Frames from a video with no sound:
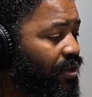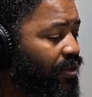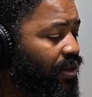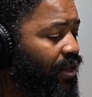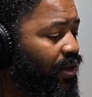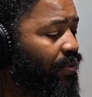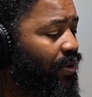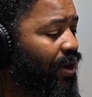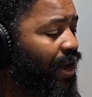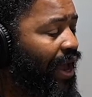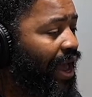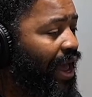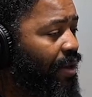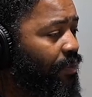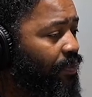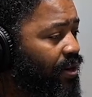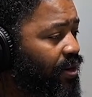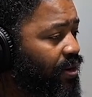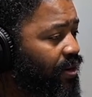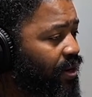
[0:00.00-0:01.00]
They were
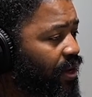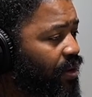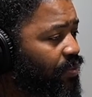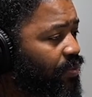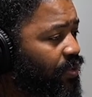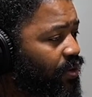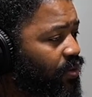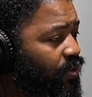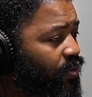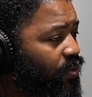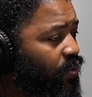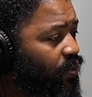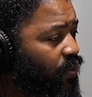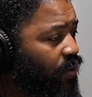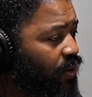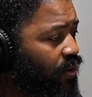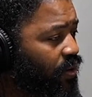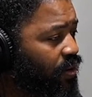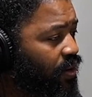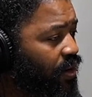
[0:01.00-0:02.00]
happy to come and do the
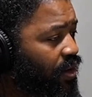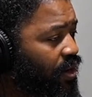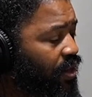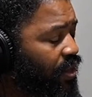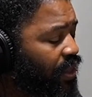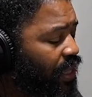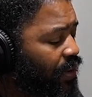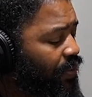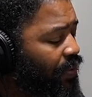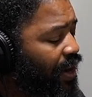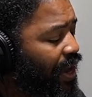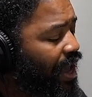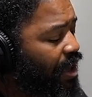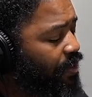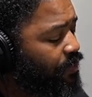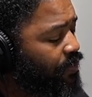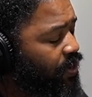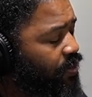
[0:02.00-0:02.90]
work. They were happy to